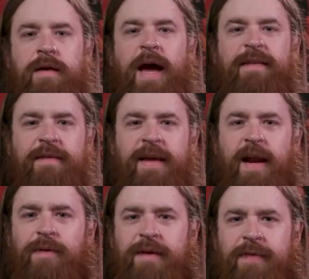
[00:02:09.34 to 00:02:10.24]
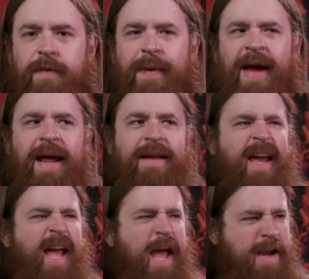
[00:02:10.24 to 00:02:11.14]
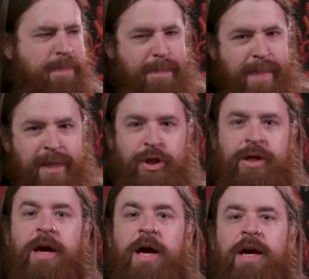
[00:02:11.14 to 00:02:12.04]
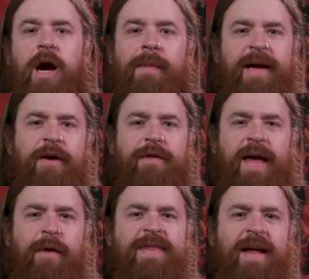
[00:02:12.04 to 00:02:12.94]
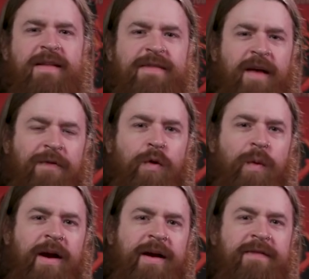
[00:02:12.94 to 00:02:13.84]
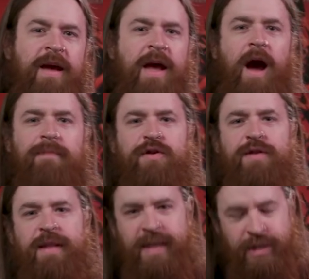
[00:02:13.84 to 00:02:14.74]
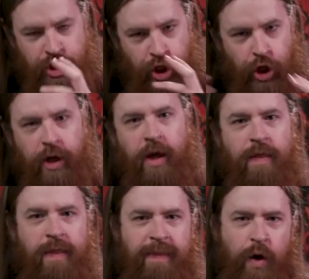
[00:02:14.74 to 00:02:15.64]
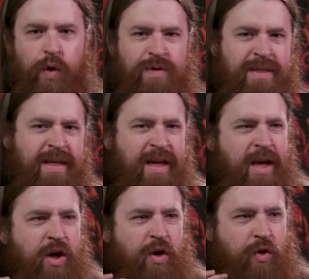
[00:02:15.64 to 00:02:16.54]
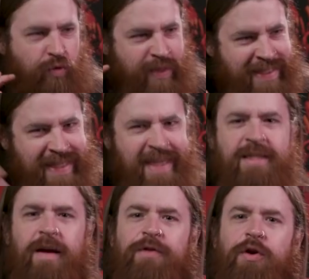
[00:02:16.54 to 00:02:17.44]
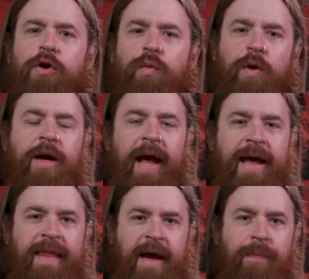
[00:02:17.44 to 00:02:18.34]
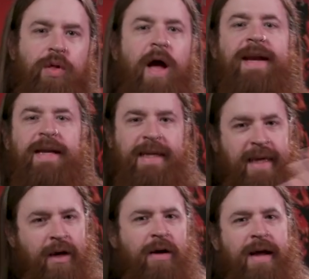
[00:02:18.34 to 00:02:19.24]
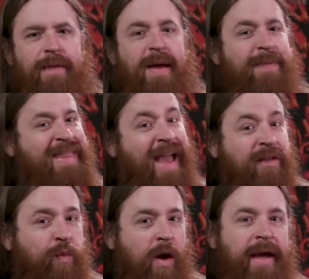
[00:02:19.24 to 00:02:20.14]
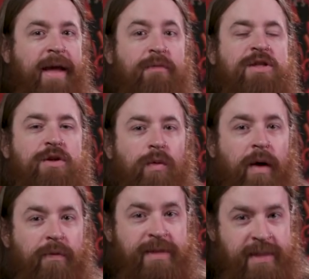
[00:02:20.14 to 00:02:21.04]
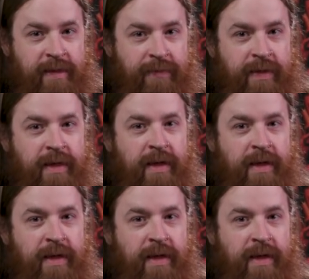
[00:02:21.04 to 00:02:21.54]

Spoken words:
As I said, I believe that the band had a mission coming out of that. With that self-awareness, I'm sure that they took those critiques of their own work and they applied it here, and maybe that's why it was so well received.